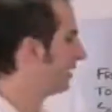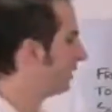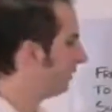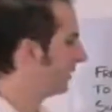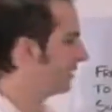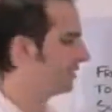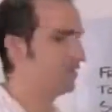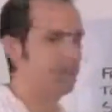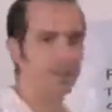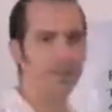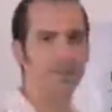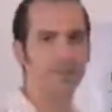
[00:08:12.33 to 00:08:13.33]
You want to
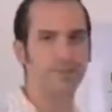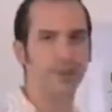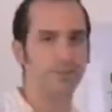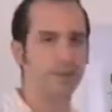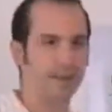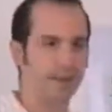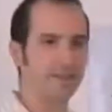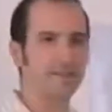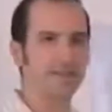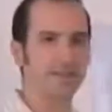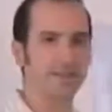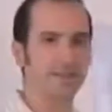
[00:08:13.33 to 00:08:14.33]
essentially give them that
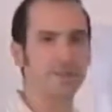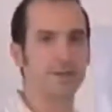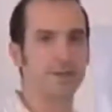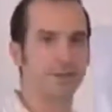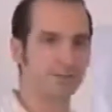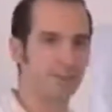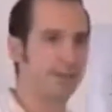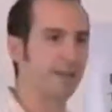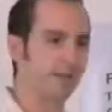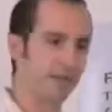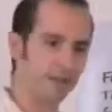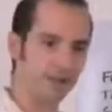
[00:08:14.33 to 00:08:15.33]
user experience of being
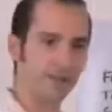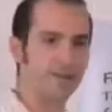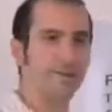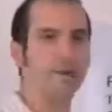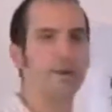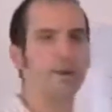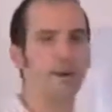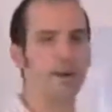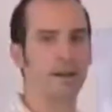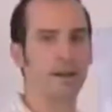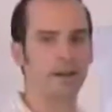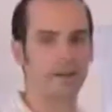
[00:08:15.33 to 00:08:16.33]
able to click through
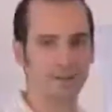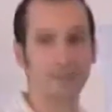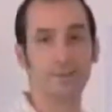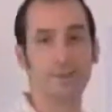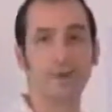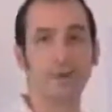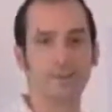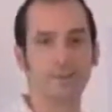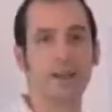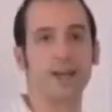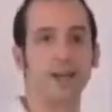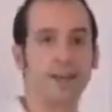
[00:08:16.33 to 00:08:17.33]
and explore your
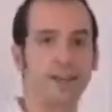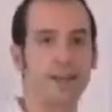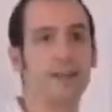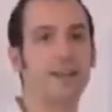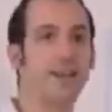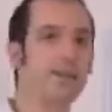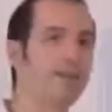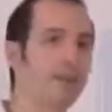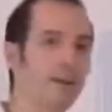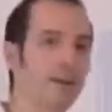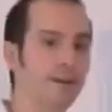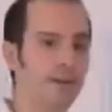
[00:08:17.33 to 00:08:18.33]
site again if
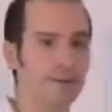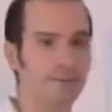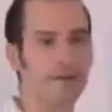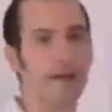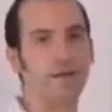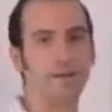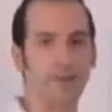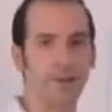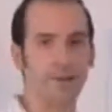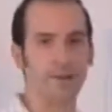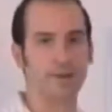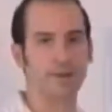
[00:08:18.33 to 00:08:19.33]
they're not
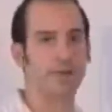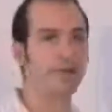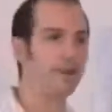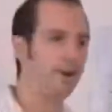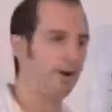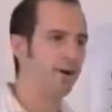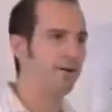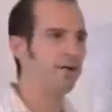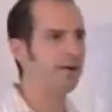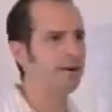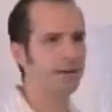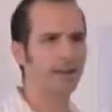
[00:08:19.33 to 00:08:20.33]
familiar
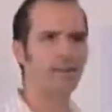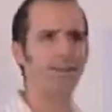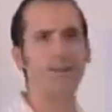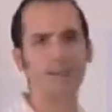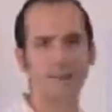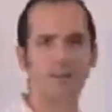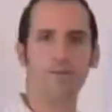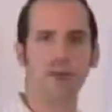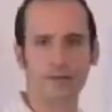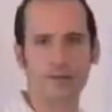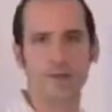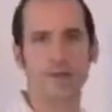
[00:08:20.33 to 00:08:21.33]
or kind of need a
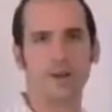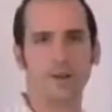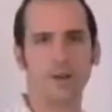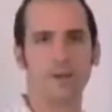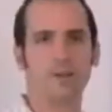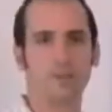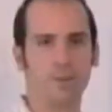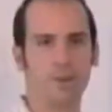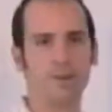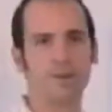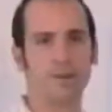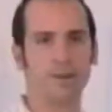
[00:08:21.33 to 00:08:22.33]
refresher on
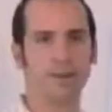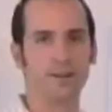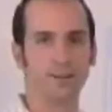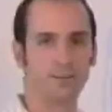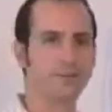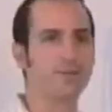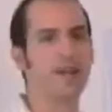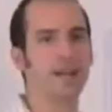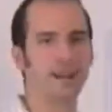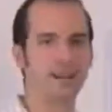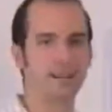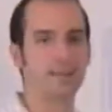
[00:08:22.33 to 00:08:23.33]
what your
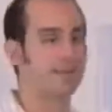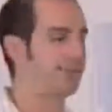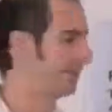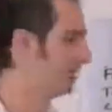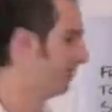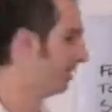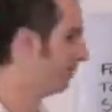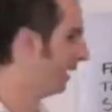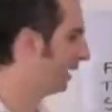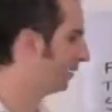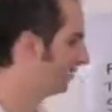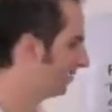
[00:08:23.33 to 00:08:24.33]
site and your business is all
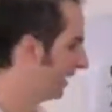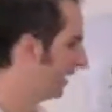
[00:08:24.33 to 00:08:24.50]
about.